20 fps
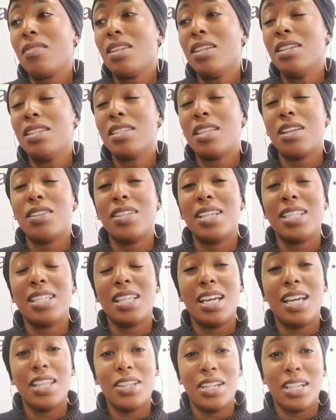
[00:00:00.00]
So this
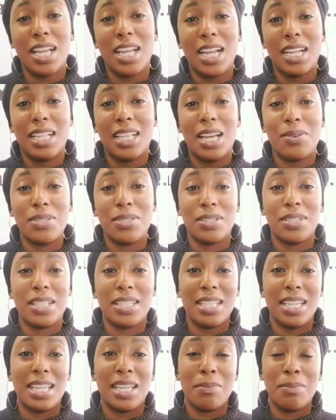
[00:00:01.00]
other lady that was on the
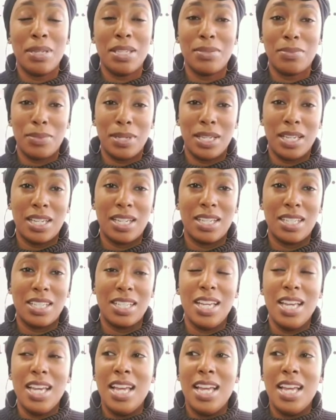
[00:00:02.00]
team as well,